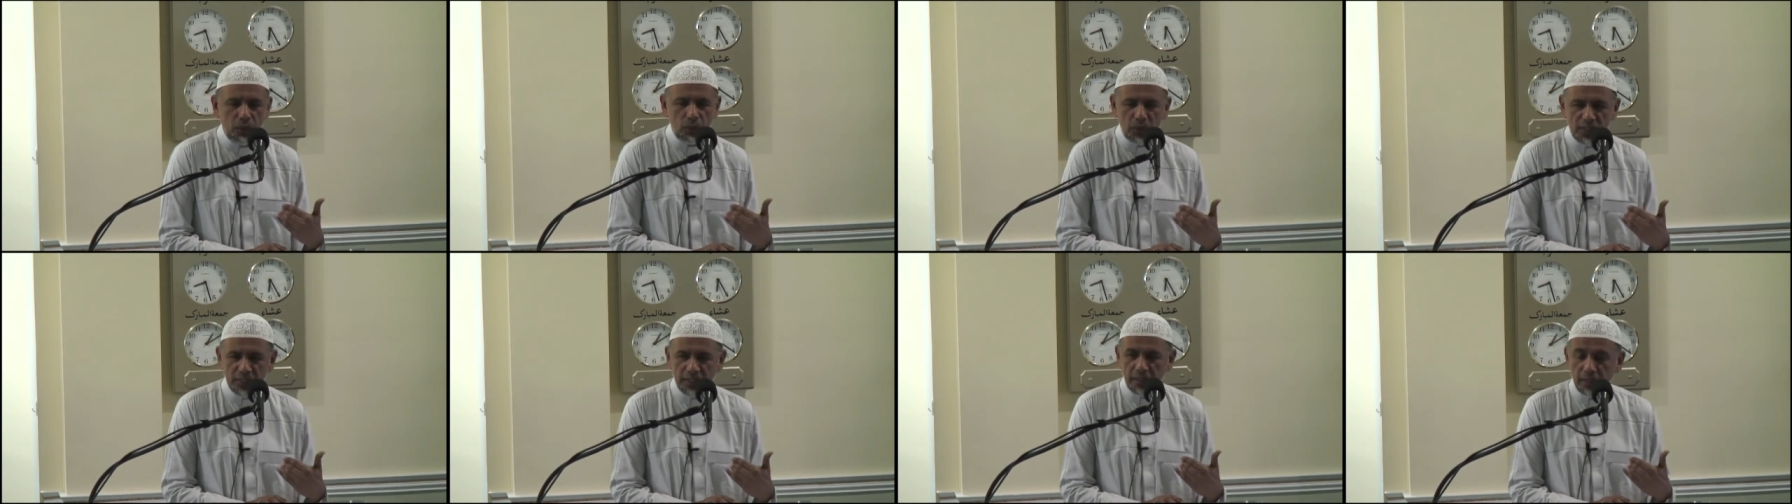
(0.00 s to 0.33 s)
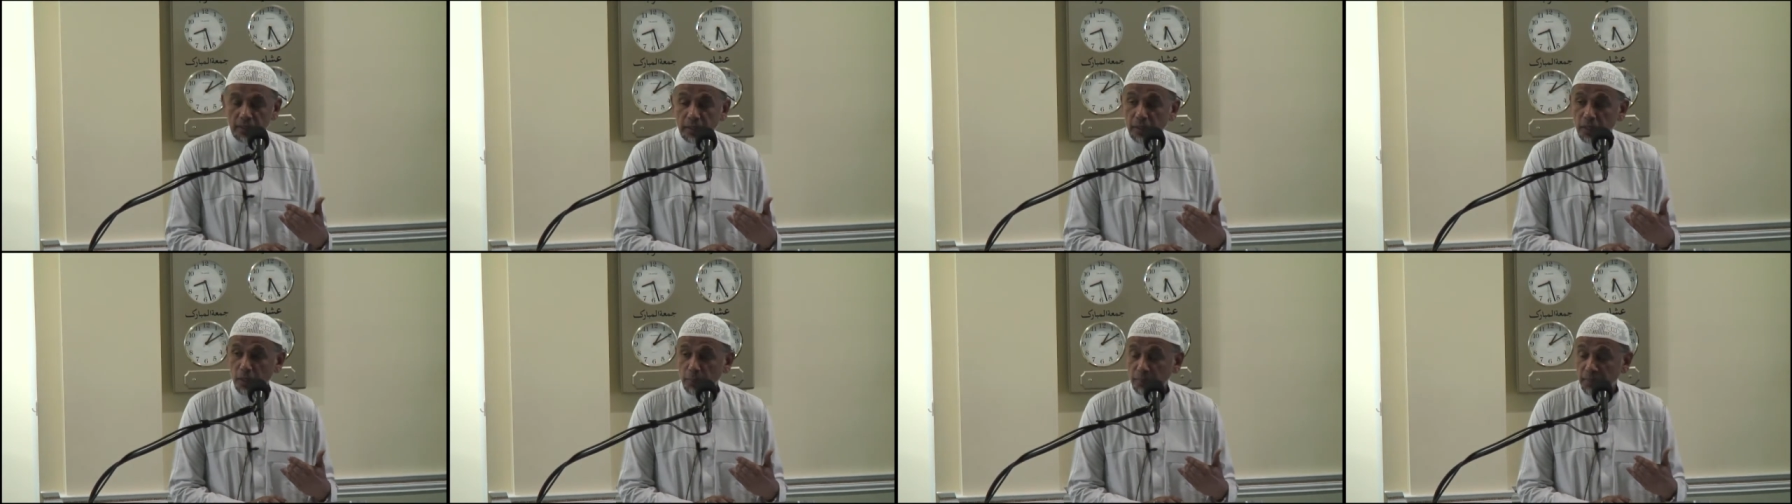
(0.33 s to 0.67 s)

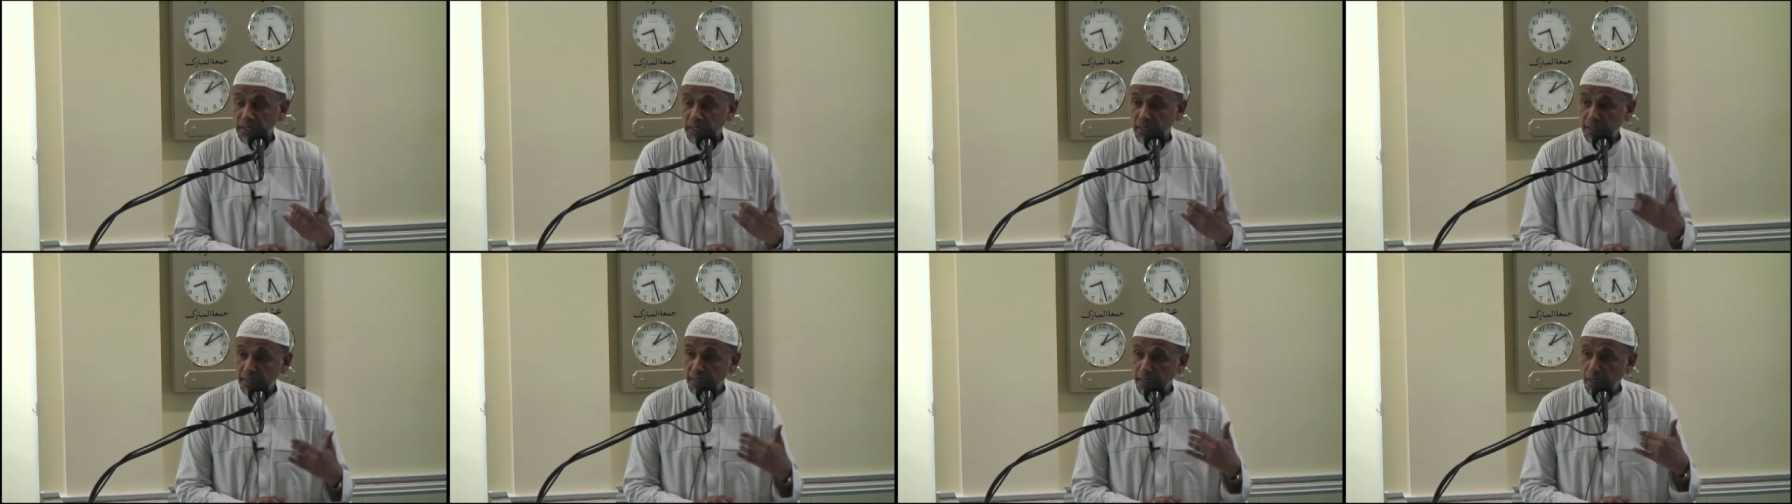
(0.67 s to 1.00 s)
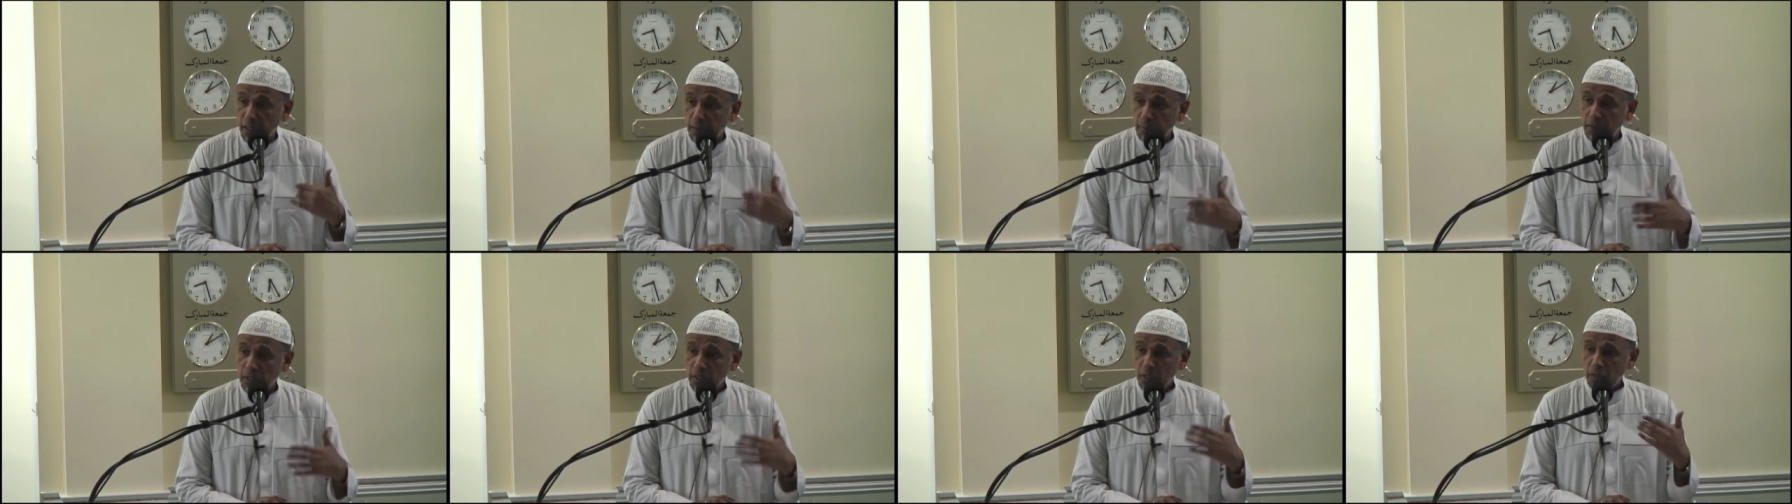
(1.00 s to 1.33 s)
wasallam he
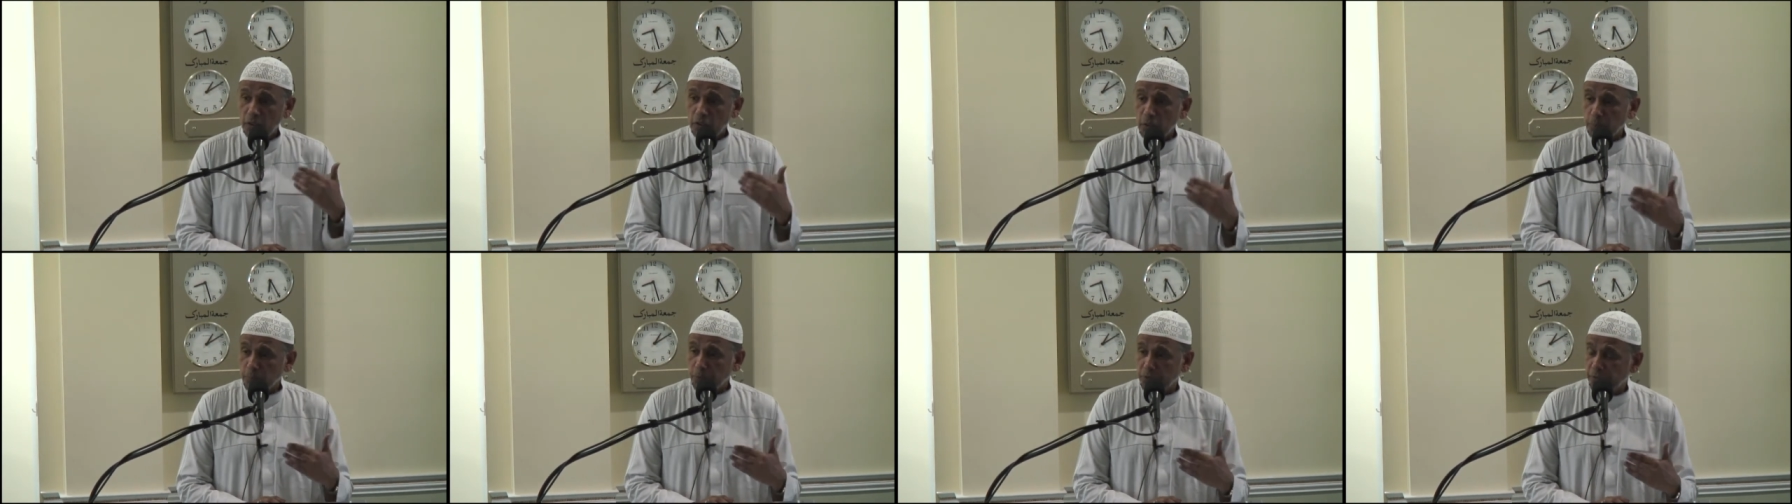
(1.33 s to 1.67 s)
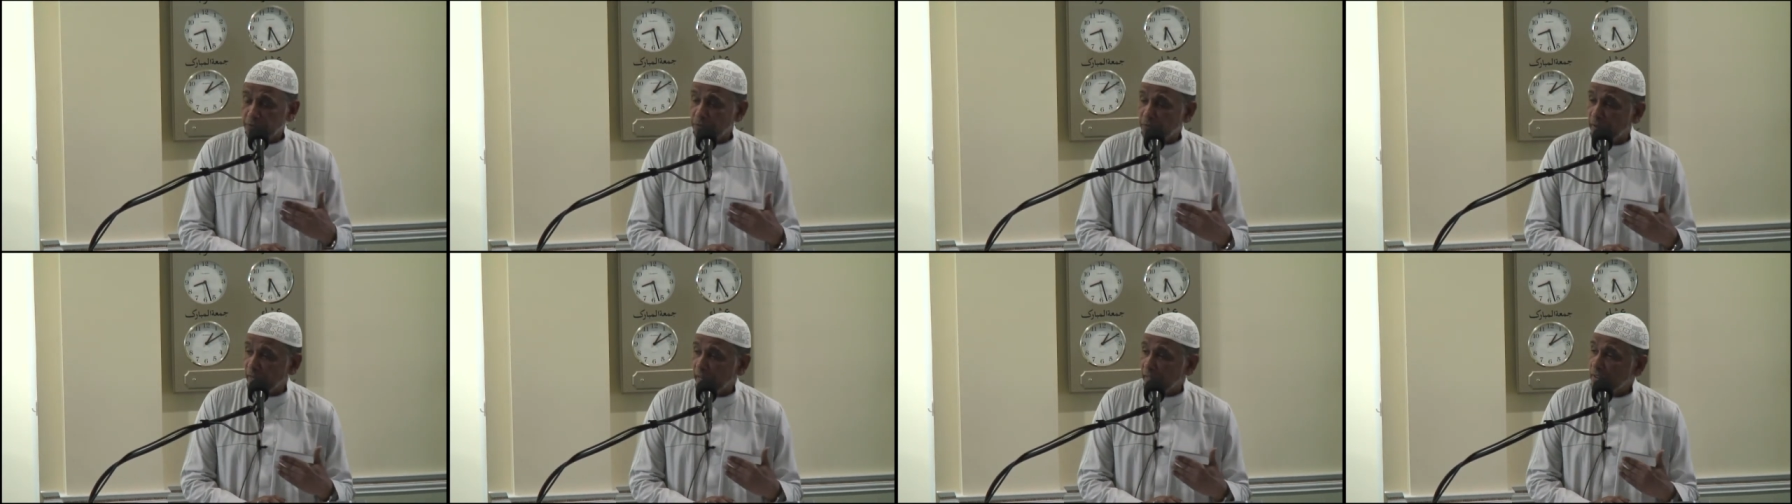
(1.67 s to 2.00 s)
came to
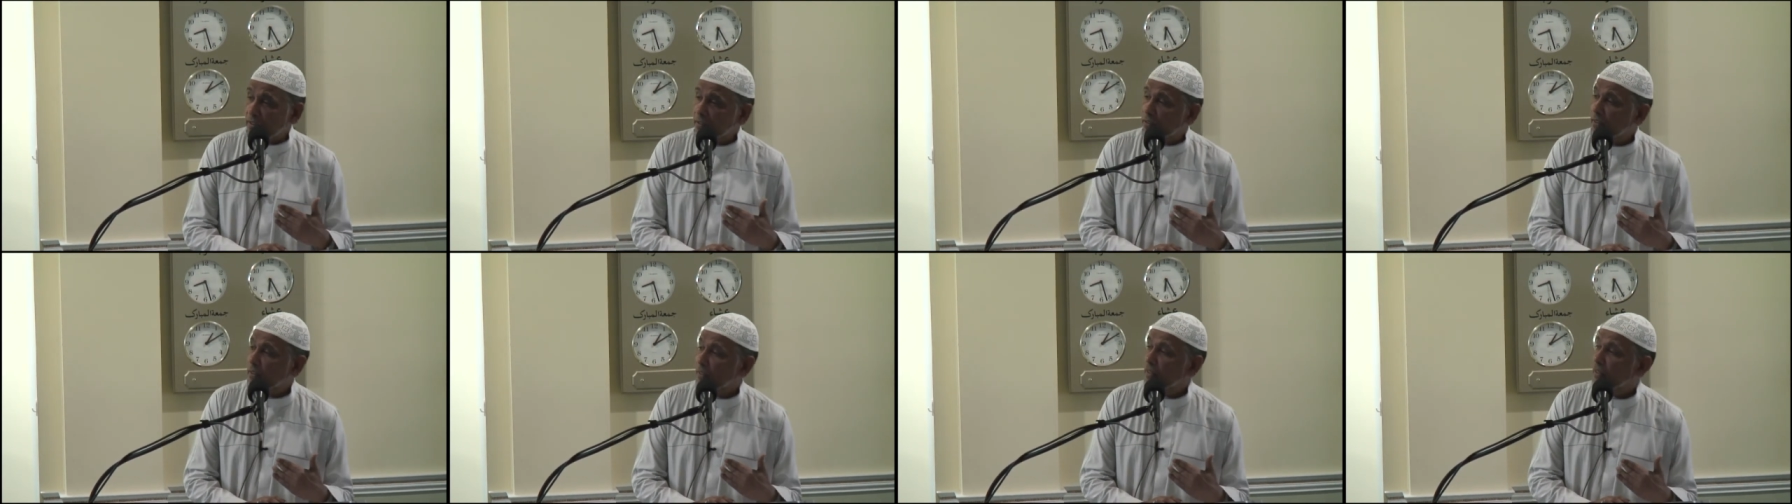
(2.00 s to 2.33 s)
perfect,